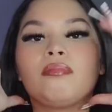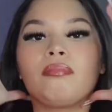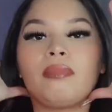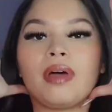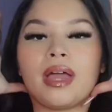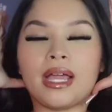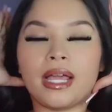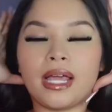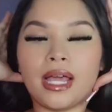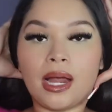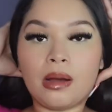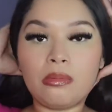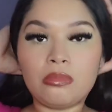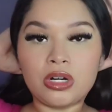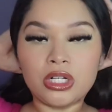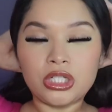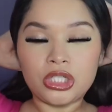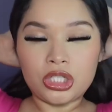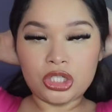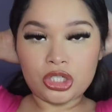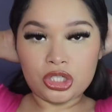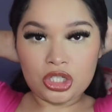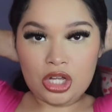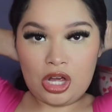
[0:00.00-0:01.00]
My camera
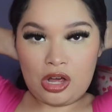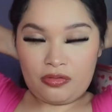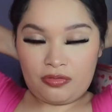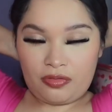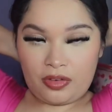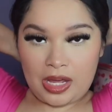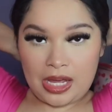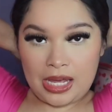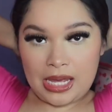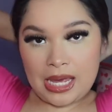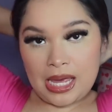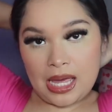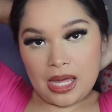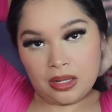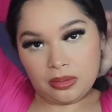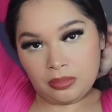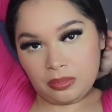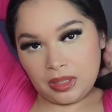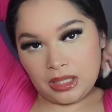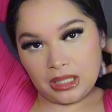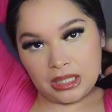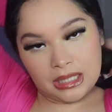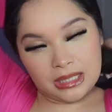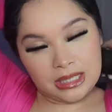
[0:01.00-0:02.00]
turned off
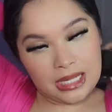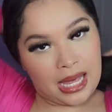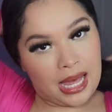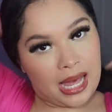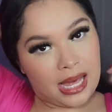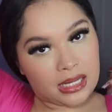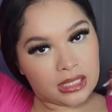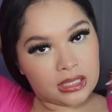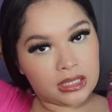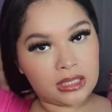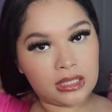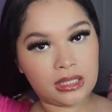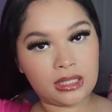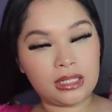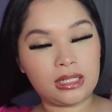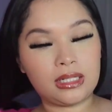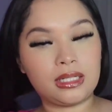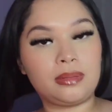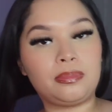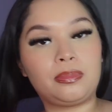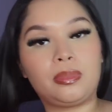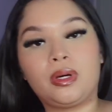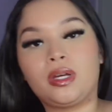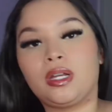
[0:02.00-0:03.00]
again because I
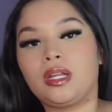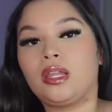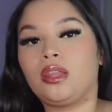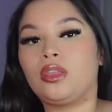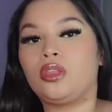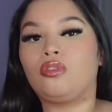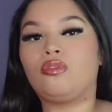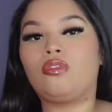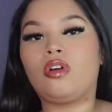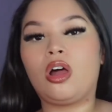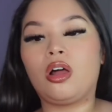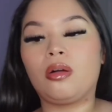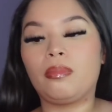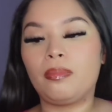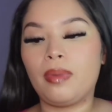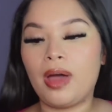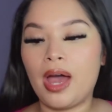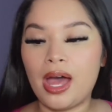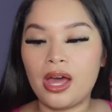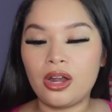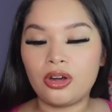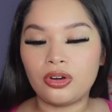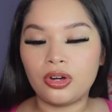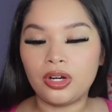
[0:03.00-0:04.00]
accidentally put in the wrong
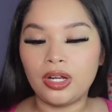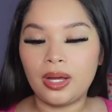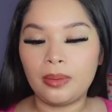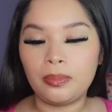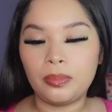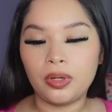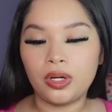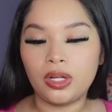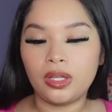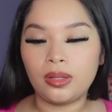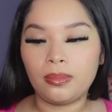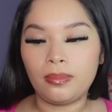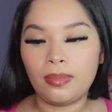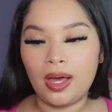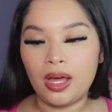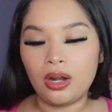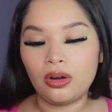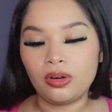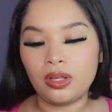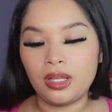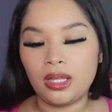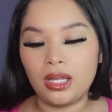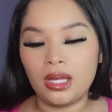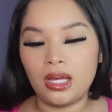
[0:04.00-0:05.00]
battery. I put in
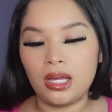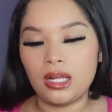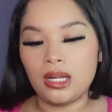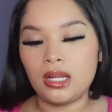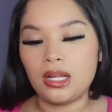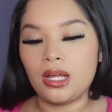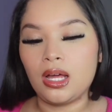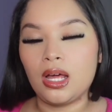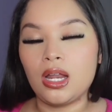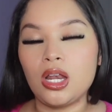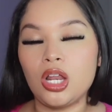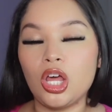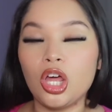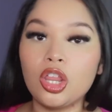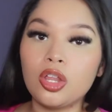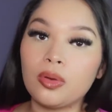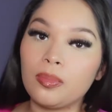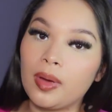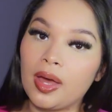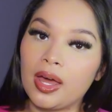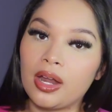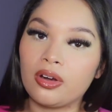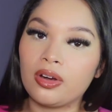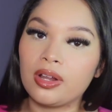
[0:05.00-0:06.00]

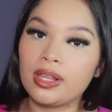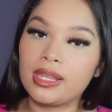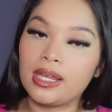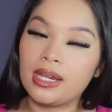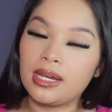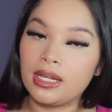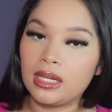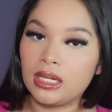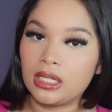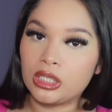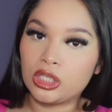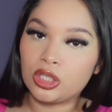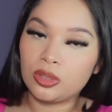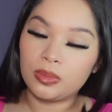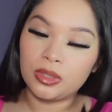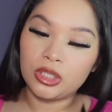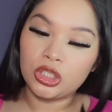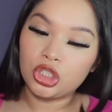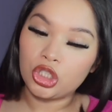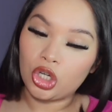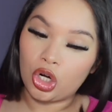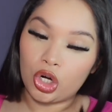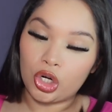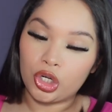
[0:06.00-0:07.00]
another battery that needed to be
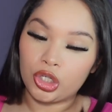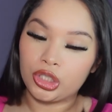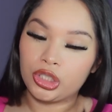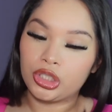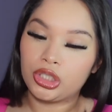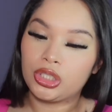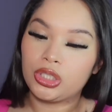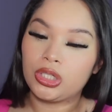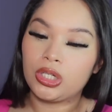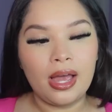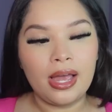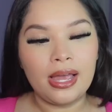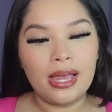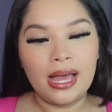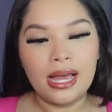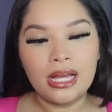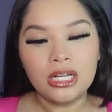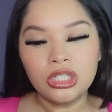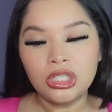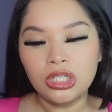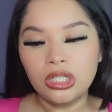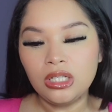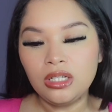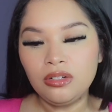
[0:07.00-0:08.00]
charged. I
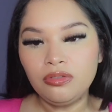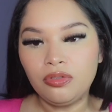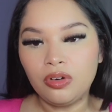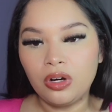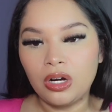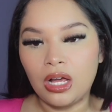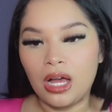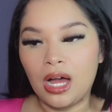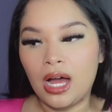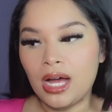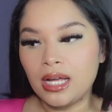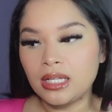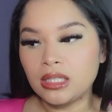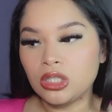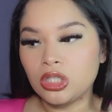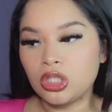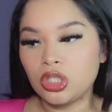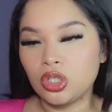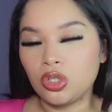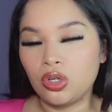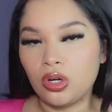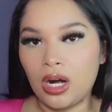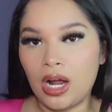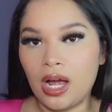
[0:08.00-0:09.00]
actually forgot
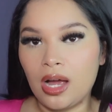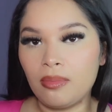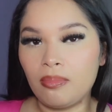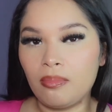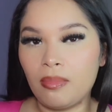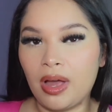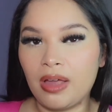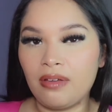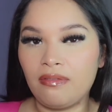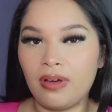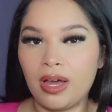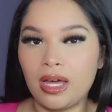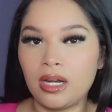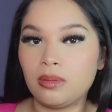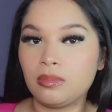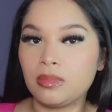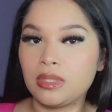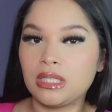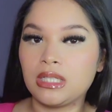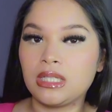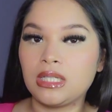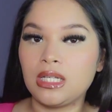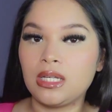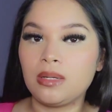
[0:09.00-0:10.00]
to grab my
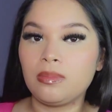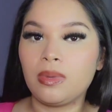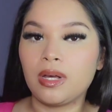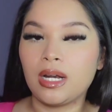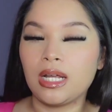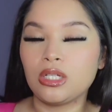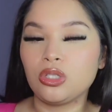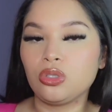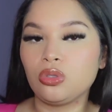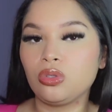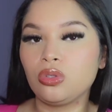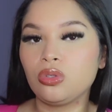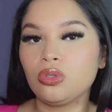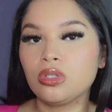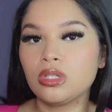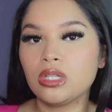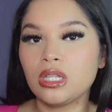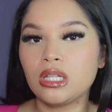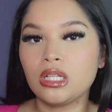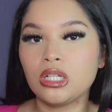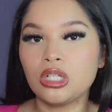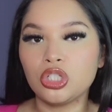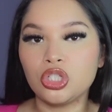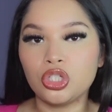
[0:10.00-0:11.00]
vitamin C, but I do use
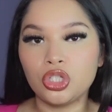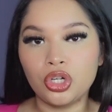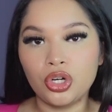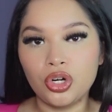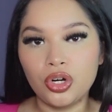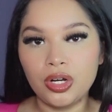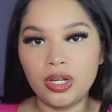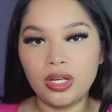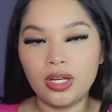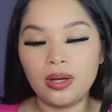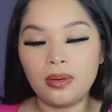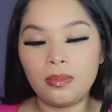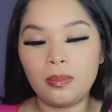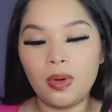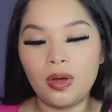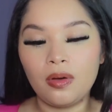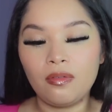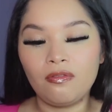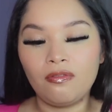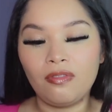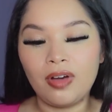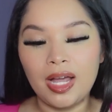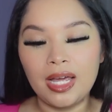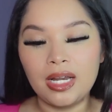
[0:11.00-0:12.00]
the Naturium
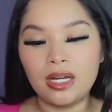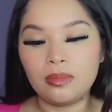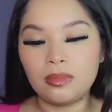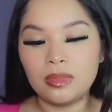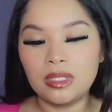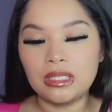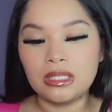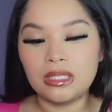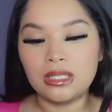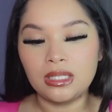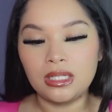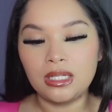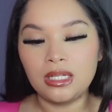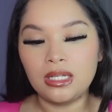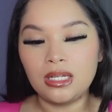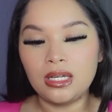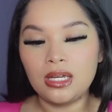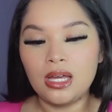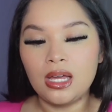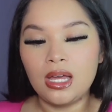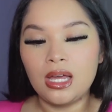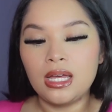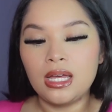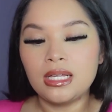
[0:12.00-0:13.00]
vitamin
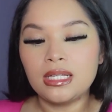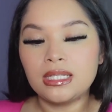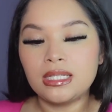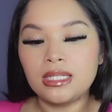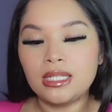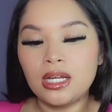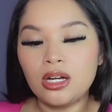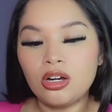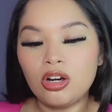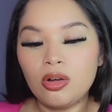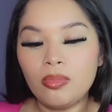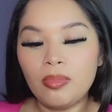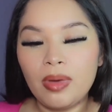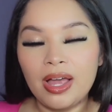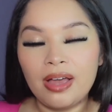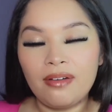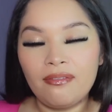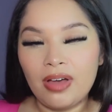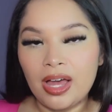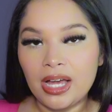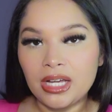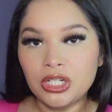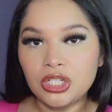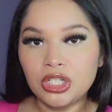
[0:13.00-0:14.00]
C serum. I
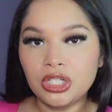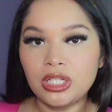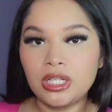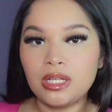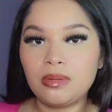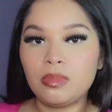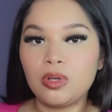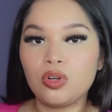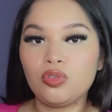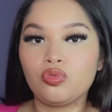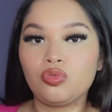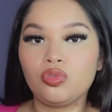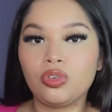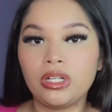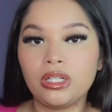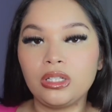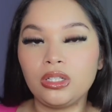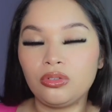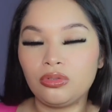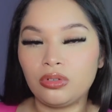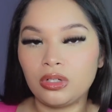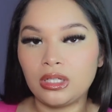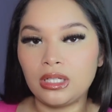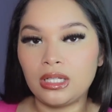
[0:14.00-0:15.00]
have actually been
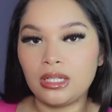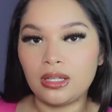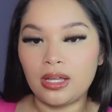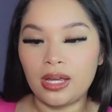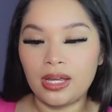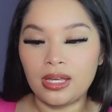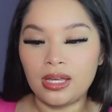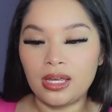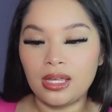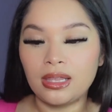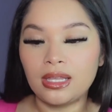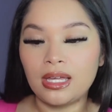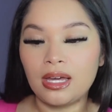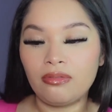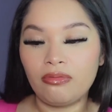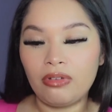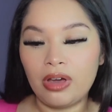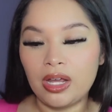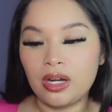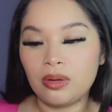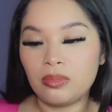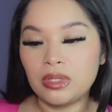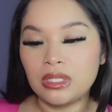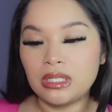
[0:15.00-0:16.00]
really liking that
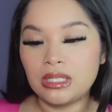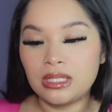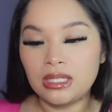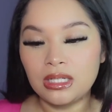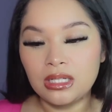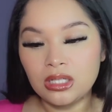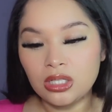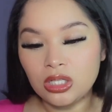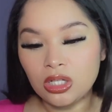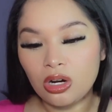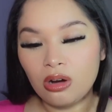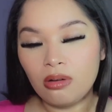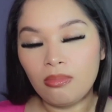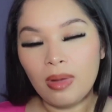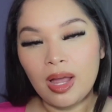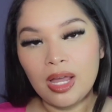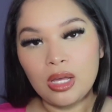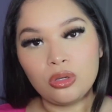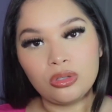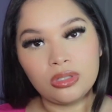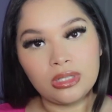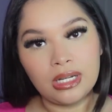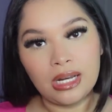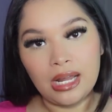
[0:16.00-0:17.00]
vitamin C serum. I
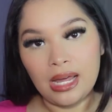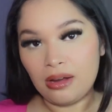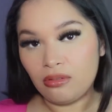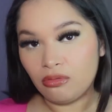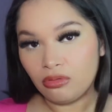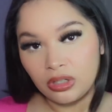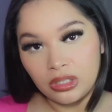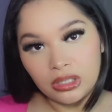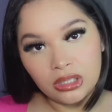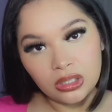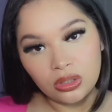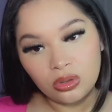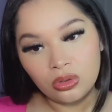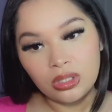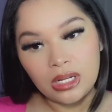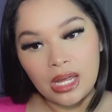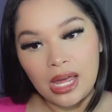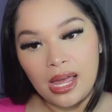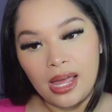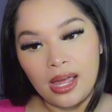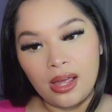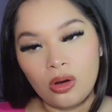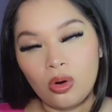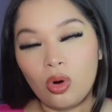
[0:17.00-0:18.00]
use it every single
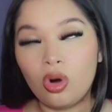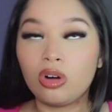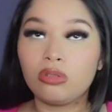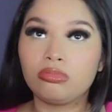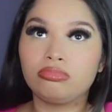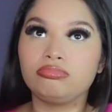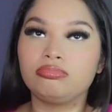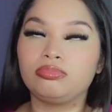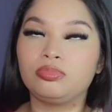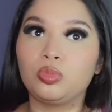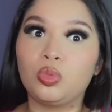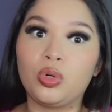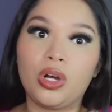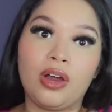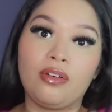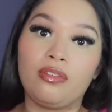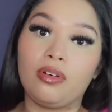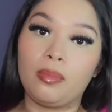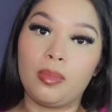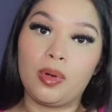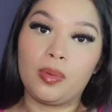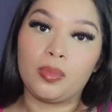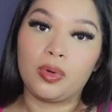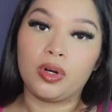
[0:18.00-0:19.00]
day, or when I
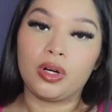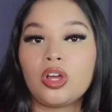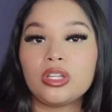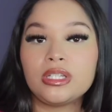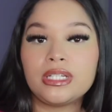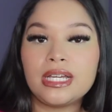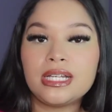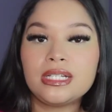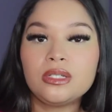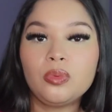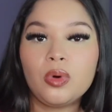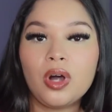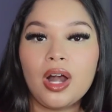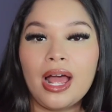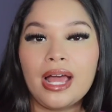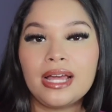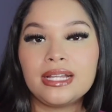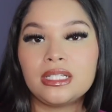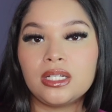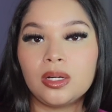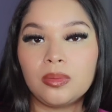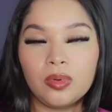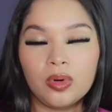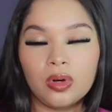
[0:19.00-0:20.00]
remember. On days where I
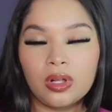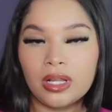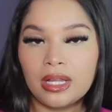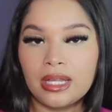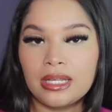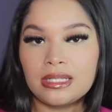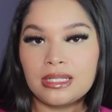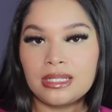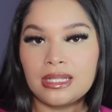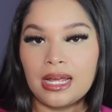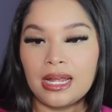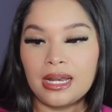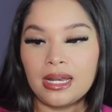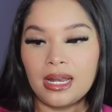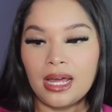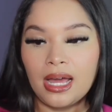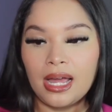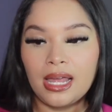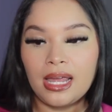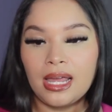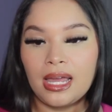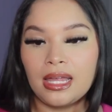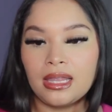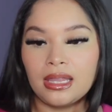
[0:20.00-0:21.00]
double cleanse at
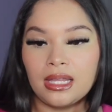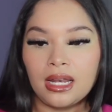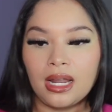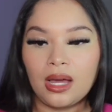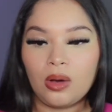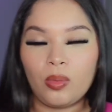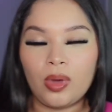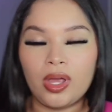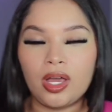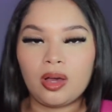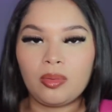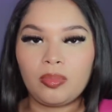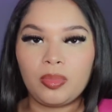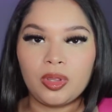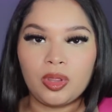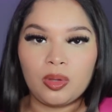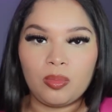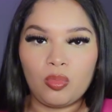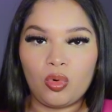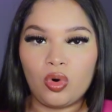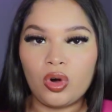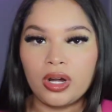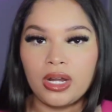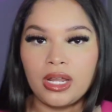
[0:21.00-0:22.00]
night and then I wake up in the
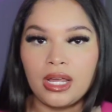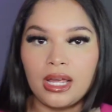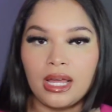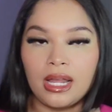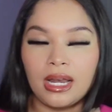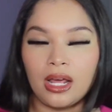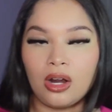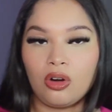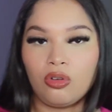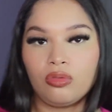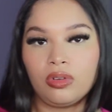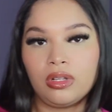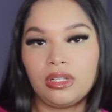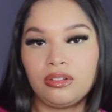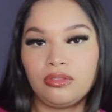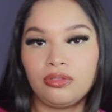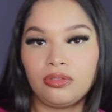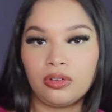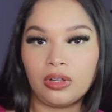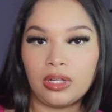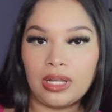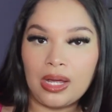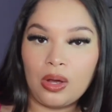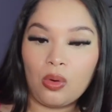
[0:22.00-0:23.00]
morning and I don't really
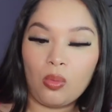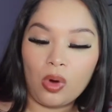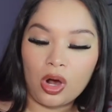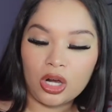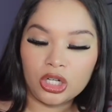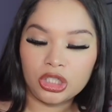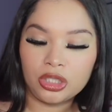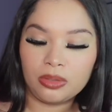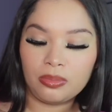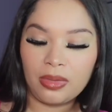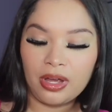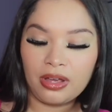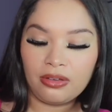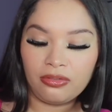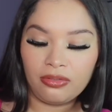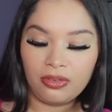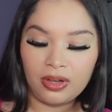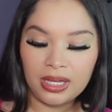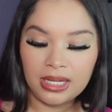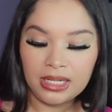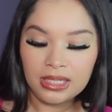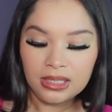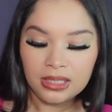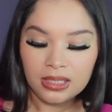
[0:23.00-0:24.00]
feel like washing my
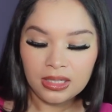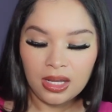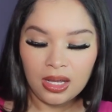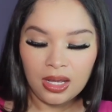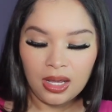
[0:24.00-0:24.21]
face,